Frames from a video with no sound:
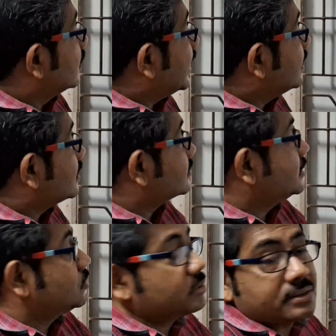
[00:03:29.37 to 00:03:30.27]
enters
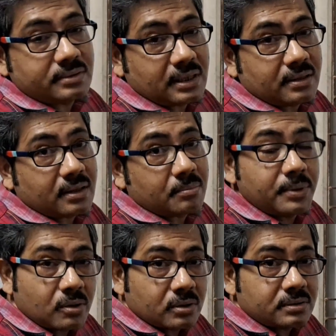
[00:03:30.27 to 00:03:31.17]
into the cylinder
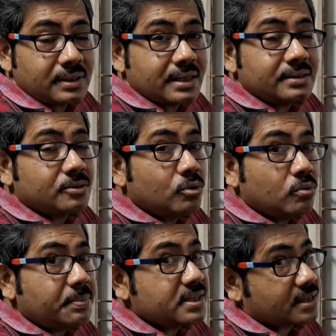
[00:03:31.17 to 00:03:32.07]
because there is
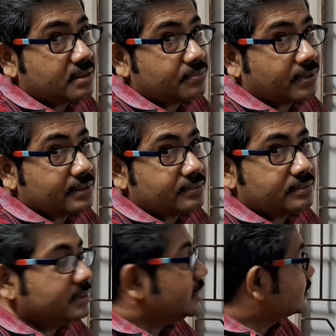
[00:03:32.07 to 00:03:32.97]
no pressure
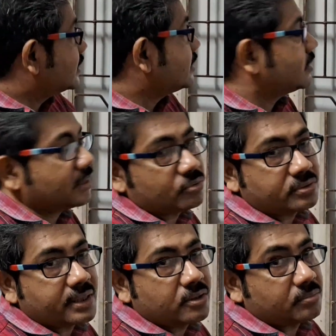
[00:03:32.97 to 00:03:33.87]
difference inside and
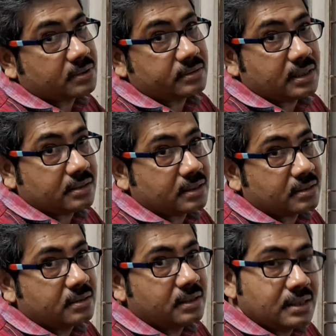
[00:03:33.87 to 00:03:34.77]
outside of the cylinder.